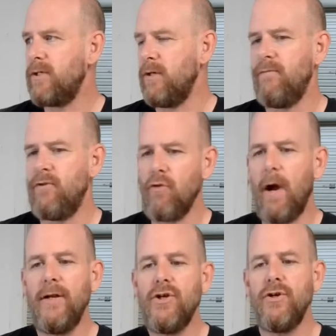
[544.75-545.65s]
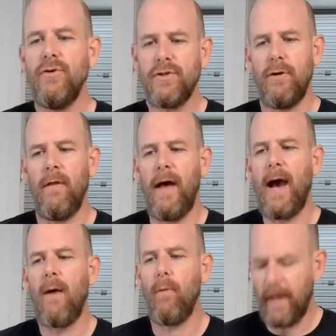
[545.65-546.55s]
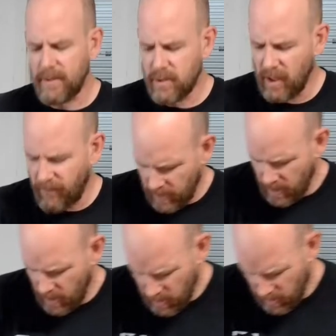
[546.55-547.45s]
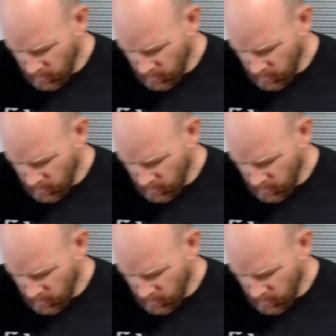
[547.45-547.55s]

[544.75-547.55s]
of dried juice and all that. Well, that stuff,